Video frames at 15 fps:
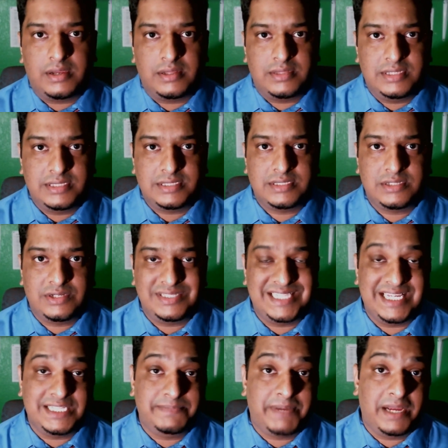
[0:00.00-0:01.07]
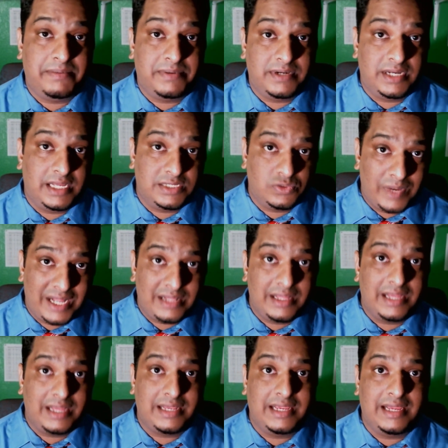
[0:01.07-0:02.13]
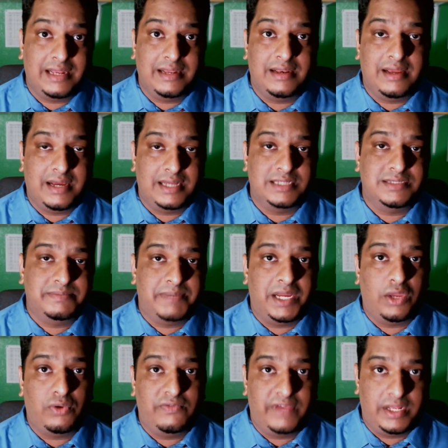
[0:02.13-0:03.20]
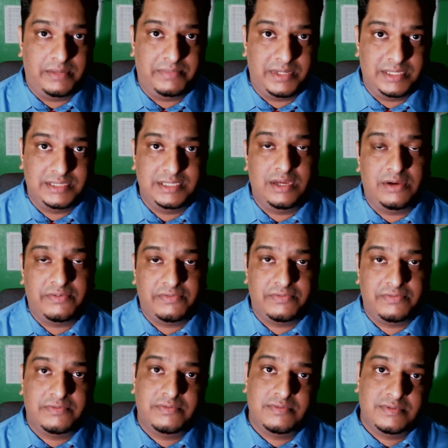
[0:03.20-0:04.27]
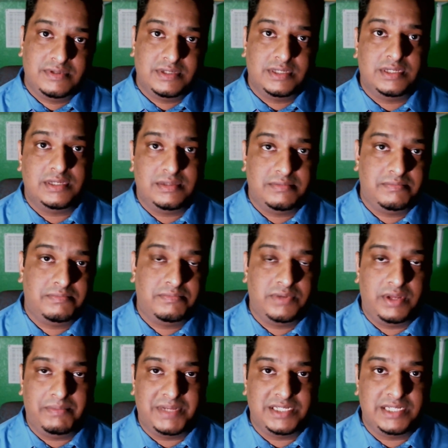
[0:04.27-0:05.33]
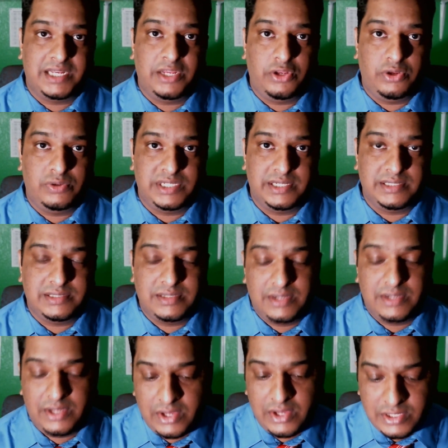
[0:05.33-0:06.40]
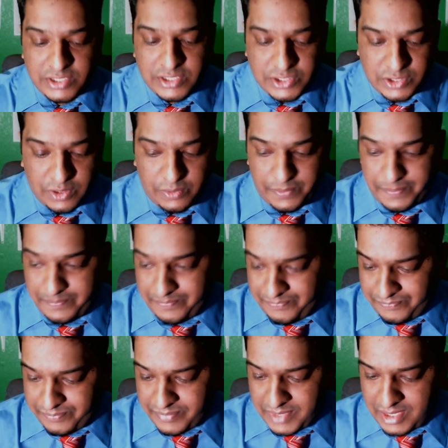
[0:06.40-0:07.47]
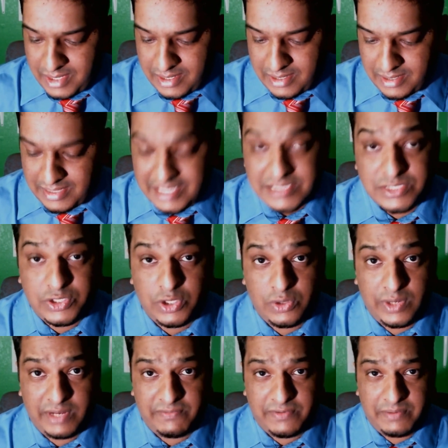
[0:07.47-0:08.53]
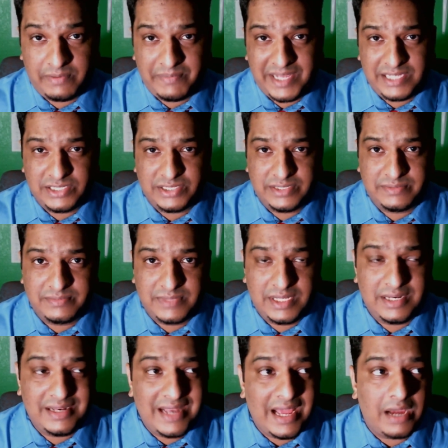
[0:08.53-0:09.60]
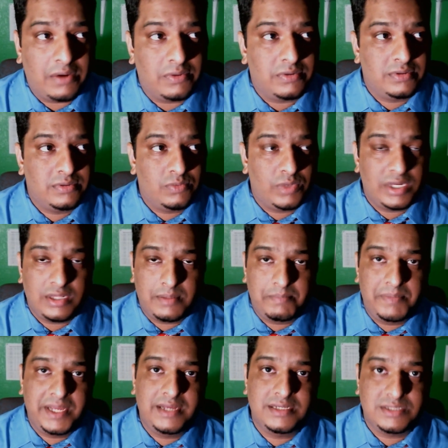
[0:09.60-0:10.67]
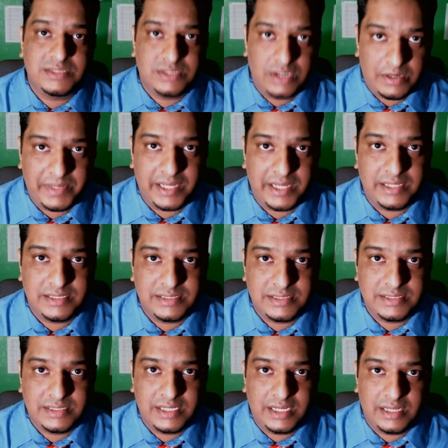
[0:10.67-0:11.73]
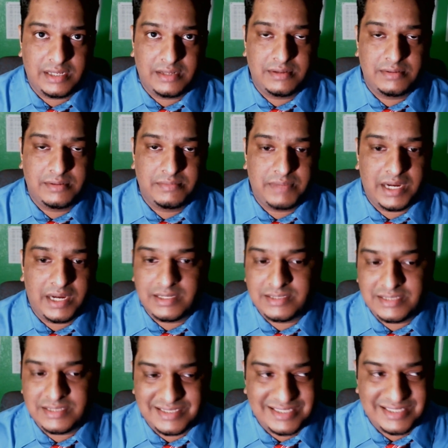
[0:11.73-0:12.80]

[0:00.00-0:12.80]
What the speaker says: this contains piperine as well and can enhance bioavailability of pretty much any nutrient. So that's neuroinflammation. Now, one of the biggest topics in Parkinson's